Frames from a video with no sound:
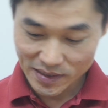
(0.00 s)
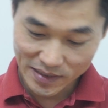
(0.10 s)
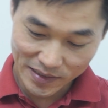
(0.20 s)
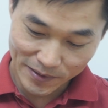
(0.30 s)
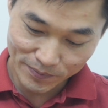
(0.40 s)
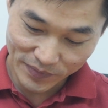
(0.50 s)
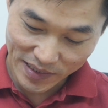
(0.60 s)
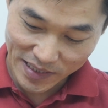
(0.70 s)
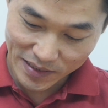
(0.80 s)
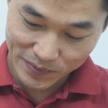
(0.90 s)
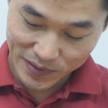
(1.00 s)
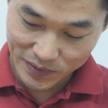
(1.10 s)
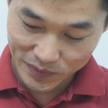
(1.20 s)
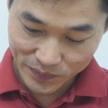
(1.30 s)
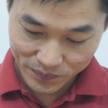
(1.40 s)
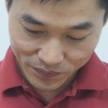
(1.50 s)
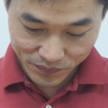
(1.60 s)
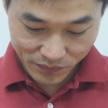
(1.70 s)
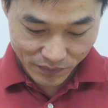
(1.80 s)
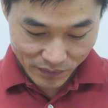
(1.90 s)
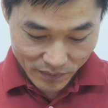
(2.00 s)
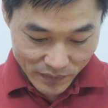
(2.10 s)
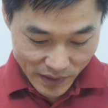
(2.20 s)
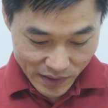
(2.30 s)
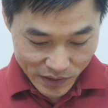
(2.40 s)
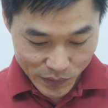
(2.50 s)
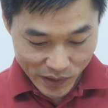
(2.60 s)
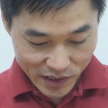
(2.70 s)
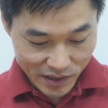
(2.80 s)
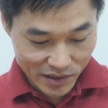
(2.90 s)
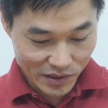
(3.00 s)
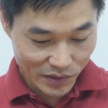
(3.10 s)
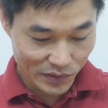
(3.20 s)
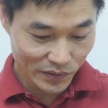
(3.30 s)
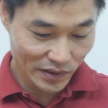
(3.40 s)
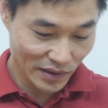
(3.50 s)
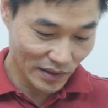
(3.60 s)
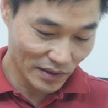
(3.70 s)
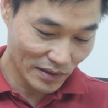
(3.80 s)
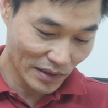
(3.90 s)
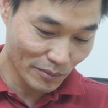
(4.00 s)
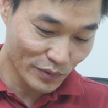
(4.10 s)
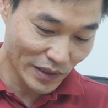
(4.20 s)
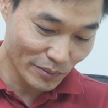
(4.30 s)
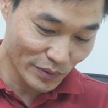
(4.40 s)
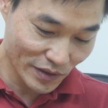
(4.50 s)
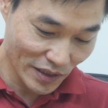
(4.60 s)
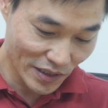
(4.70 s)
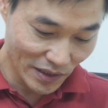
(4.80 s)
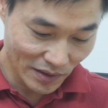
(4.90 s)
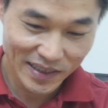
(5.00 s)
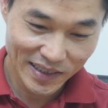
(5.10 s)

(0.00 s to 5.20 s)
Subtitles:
I will switch it to the upright position,